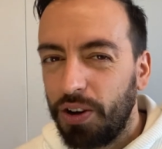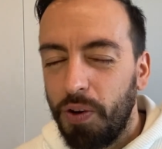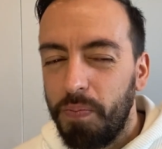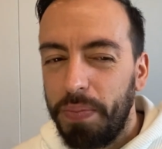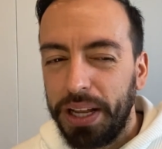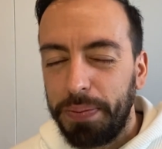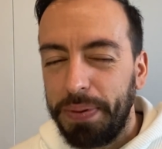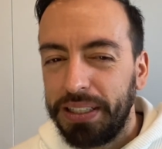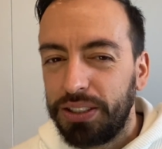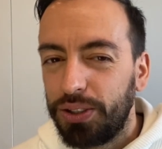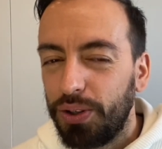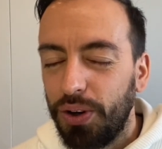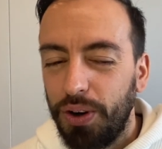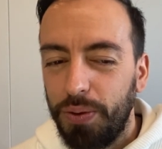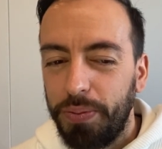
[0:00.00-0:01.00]
combat
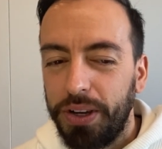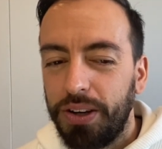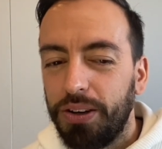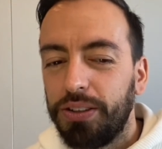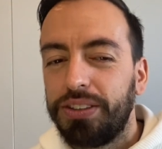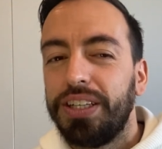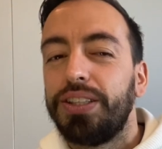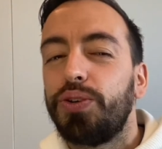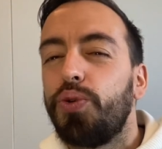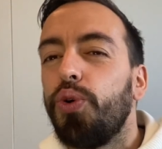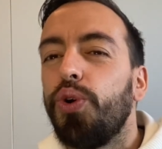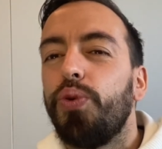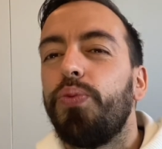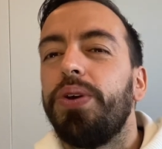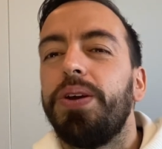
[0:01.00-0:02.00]
patrol because it
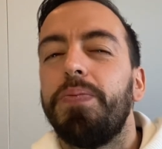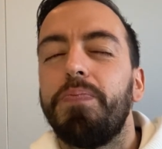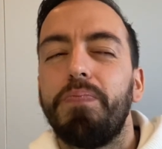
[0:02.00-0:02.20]
could be